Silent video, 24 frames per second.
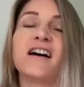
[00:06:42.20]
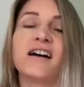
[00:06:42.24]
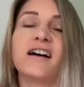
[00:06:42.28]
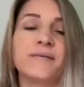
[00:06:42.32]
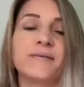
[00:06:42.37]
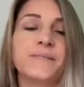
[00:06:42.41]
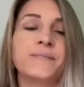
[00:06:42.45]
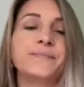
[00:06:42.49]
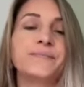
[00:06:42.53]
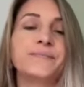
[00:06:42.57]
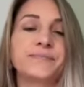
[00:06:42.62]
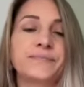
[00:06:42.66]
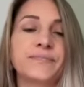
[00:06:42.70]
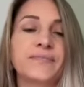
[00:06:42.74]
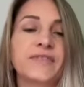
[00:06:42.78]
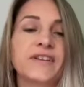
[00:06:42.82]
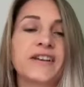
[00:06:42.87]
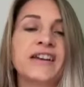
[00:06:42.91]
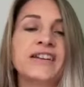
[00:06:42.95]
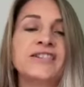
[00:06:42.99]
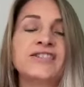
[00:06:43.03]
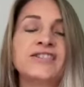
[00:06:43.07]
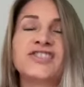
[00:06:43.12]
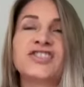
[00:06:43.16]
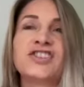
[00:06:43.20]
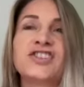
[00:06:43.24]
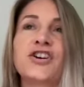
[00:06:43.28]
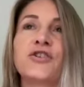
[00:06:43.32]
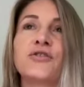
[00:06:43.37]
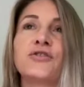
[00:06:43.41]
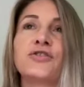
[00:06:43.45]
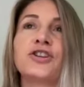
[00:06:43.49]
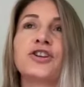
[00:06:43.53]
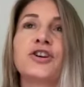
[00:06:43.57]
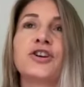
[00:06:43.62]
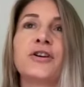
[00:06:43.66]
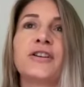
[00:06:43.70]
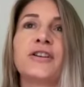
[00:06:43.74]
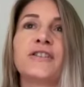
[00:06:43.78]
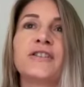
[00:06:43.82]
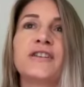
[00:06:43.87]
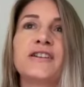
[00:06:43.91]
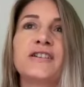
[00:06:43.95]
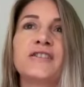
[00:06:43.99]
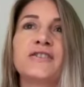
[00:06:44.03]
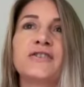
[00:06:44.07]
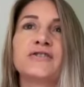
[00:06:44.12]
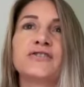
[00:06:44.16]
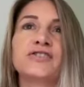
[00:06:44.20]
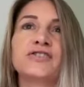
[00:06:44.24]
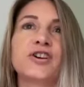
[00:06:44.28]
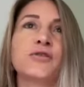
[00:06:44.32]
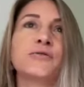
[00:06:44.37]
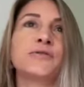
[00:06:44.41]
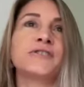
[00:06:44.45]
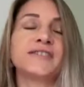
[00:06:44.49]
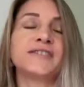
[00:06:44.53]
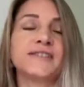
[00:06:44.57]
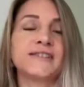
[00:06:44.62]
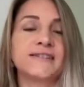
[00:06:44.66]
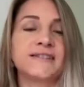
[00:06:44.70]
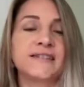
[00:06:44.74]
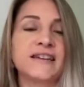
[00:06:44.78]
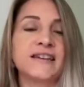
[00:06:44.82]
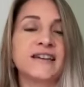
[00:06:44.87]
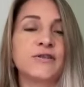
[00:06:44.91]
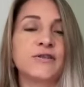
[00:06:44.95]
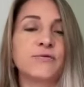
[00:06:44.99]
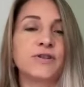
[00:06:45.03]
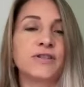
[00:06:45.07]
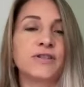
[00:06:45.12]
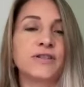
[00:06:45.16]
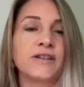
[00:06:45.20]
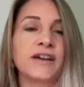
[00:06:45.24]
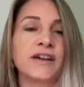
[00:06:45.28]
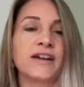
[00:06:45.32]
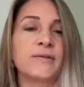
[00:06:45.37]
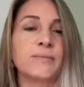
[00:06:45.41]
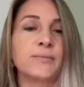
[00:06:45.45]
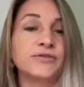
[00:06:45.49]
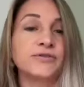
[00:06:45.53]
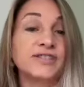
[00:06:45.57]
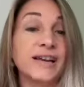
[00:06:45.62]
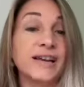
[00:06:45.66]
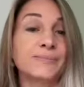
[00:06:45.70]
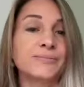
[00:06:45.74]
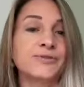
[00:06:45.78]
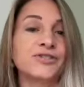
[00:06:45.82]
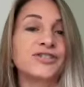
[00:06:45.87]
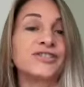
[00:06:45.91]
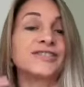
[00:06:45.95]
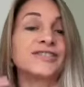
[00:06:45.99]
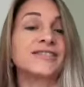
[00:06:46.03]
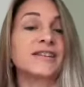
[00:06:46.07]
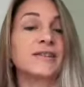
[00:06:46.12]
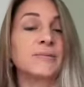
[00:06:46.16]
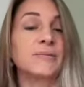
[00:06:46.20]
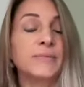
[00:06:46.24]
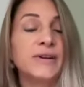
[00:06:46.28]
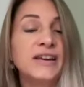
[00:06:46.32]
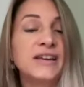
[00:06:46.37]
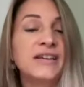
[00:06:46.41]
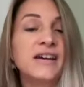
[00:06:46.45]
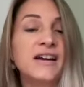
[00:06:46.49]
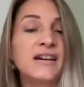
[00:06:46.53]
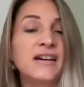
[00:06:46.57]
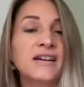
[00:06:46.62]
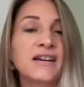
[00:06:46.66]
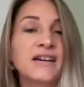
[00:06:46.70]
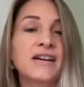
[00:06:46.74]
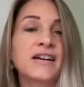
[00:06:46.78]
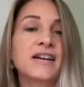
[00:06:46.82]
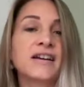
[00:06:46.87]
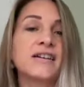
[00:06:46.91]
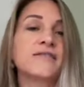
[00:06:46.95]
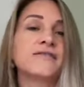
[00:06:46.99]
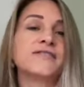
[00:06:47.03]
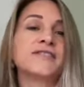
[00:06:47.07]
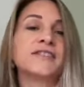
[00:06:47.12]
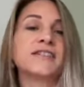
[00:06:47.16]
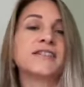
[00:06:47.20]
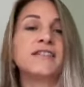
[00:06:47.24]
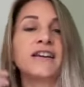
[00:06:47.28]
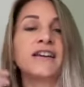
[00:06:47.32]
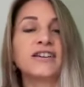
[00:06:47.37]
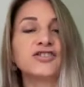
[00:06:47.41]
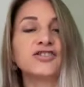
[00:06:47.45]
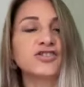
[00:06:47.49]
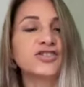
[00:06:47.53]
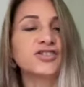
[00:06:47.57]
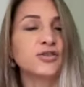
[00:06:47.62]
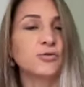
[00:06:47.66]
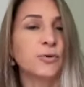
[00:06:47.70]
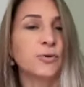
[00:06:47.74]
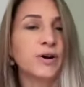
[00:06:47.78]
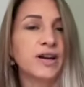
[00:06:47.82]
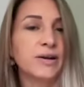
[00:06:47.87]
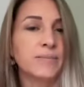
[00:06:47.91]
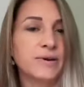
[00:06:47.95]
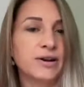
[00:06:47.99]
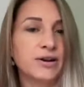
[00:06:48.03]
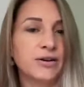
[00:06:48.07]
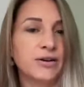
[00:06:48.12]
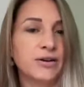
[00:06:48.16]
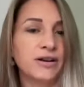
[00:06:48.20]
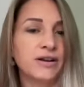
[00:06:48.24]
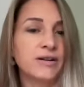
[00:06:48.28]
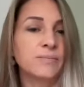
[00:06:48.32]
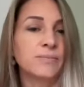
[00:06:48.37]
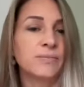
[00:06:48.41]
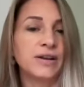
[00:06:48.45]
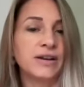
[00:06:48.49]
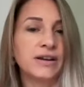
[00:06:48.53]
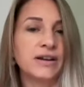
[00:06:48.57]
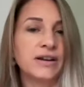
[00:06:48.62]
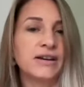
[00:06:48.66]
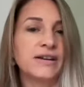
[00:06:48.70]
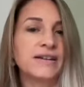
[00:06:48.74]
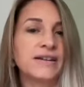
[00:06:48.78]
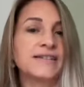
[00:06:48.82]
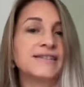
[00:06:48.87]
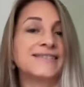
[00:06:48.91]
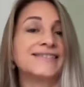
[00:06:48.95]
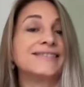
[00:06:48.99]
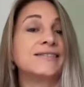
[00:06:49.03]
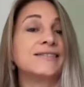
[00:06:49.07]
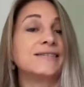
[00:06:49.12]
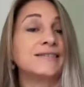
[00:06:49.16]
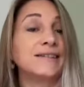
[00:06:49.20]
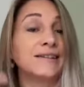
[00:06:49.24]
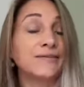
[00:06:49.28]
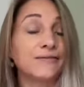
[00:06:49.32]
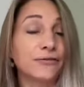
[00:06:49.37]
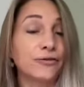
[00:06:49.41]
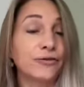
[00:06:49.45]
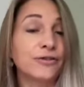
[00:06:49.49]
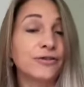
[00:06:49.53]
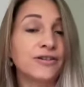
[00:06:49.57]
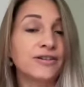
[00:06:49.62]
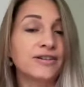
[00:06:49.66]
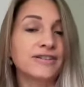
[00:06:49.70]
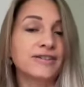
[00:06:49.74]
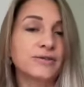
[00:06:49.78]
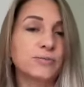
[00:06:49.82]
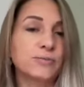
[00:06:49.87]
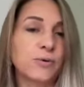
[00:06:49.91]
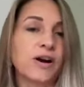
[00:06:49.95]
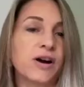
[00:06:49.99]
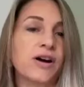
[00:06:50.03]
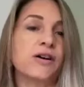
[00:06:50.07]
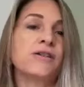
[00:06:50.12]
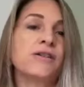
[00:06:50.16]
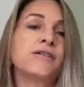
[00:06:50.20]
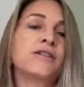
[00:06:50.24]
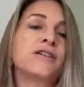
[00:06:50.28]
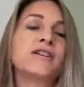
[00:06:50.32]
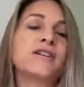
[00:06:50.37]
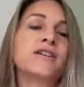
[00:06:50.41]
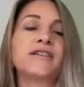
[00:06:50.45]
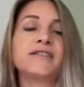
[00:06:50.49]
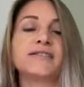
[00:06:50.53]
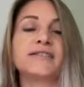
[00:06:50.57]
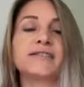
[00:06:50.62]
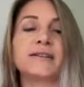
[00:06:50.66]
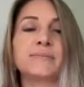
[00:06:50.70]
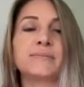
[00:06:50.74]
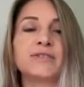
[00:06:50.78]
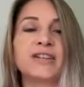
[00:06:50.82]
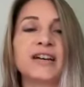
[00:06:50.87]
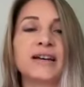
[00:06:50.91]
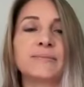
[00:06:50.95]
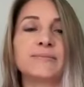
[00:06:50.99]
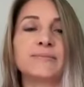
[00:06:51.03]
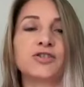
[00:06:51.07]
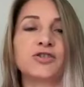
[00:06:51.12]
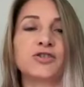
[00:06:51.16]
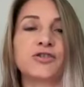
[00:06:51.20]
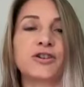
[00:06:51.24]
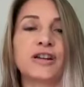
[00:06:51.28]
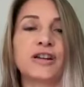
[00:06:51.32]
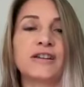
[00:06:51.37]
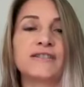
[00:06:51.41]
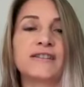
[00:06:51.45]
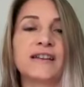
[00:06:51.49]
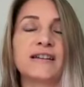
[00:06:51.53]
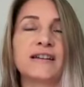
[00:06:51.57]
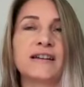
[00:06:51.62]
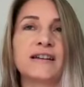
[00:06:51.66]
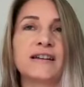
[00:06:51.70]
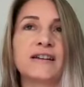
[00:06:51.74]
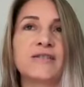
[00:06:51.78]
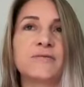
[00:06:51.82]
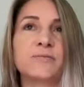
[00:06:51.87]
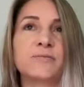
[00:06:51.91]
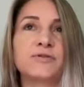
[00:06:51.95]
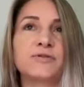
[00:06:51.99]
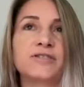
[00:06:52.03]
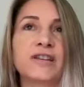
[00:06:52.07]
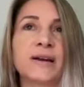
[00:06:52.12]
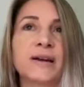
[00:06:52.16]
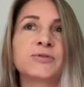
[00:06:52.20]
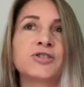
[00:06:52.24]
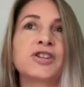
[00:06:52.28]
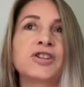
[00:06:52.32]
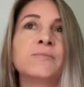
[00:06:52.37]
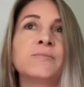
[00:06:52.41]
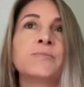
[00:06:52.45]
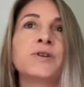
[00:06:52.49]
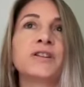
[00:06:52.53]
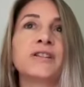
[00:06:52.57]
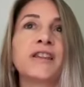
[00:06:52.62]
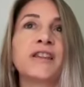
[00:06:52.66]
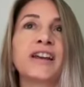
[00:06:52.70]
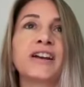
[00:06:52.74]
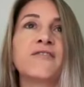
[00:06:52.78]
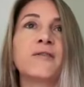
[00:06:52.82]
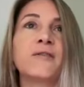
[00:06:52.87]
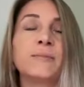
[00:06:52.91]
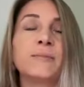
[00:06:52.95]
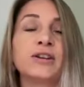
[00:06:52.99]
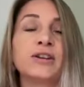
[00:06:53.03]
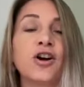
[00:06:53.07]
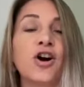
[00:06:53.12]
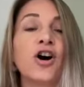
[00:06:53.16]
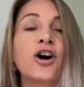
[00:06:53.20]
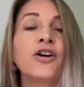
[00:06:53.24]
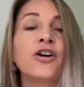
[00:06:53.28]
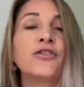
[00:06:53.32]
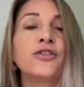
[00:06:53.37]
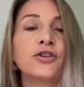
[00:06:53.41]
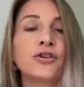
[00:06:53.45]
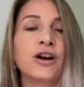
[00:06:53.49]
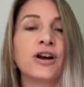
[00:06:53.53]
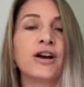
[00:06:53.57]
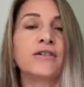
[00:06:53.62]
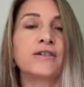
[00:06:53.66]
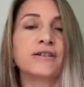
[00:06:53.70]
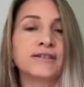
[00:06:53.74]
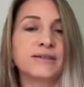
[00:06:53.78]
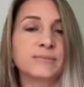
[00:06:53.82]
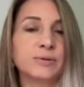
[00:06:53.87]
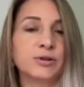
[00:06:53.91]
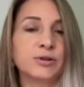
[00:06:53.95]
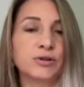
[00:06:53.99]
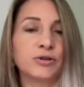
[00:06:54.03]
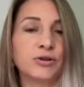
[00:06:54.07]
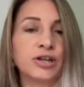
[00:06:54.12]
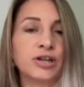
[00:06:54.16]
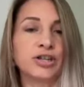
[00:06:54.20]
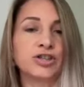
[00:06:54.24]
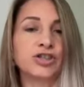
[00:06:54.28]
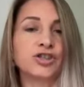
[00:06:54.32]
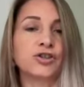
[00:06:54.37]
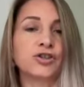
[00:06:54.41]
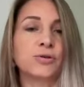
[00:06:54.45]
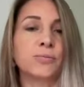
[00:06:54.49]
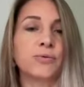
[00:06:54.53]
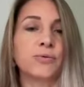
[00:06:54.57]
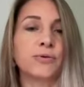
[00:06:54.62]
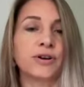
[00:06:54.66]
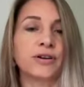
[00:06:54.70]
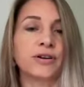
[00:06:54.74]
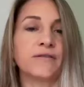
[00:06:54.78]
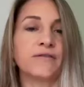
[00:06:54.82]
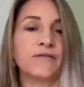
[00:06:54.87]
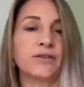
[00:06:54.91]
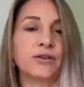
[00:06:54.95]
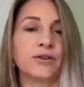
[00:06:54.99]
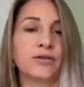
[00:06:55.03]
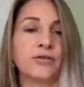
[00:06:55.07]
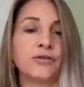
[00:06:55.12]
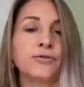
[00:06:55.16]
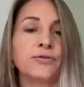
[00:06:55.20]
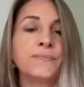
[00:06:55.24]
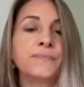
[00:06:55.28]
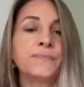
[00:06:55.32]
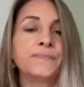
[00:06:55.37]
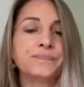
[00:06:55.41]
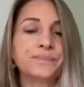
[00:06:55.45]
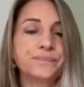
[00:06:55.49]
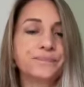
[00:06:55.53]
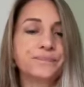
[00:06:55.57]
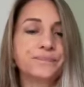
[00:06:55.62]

Yeah. And so, you know, I think there's always this thing with like perceptions that the media gives, and like just the way American media is delivered as well. Sometimes creates that negative perception, but like from an on the ground experiential point of view,